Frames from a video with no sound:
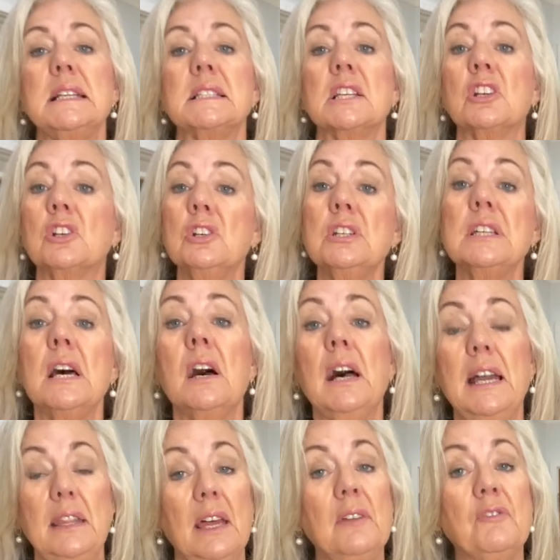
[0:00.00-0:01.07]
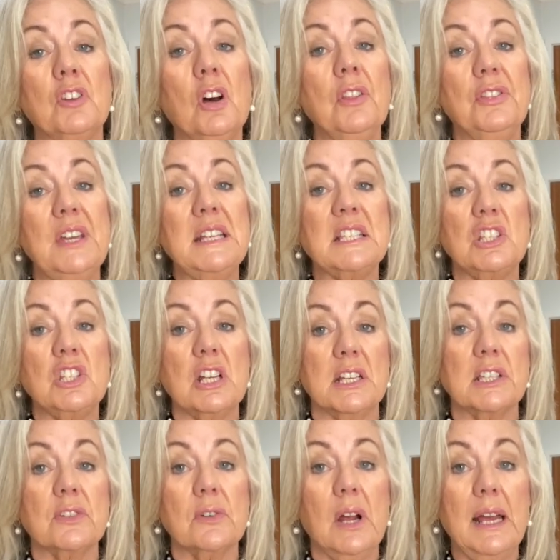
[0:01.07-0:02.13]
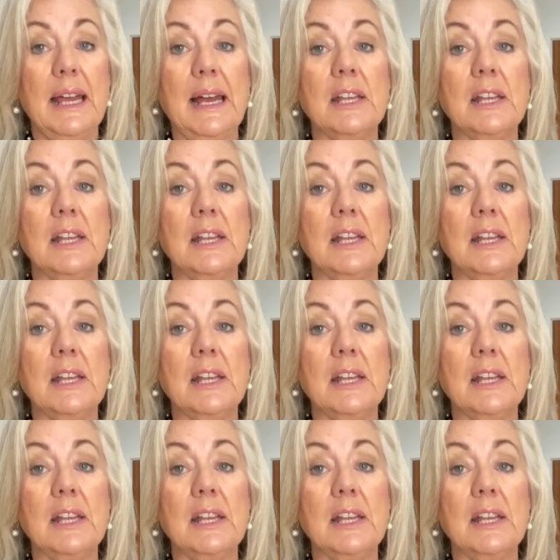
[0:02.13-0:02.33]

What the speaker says: It's a good height. I've got this just right,